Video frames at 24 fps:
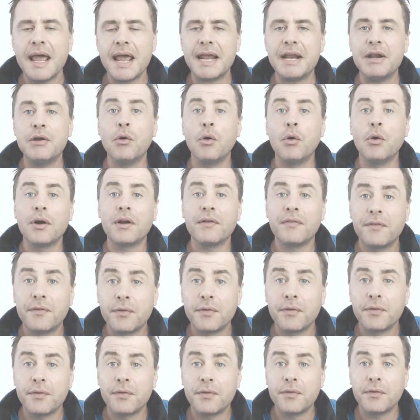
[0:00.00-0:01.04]
In order
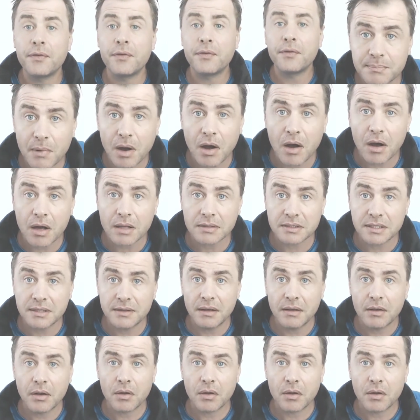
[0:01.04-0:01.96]
for that smart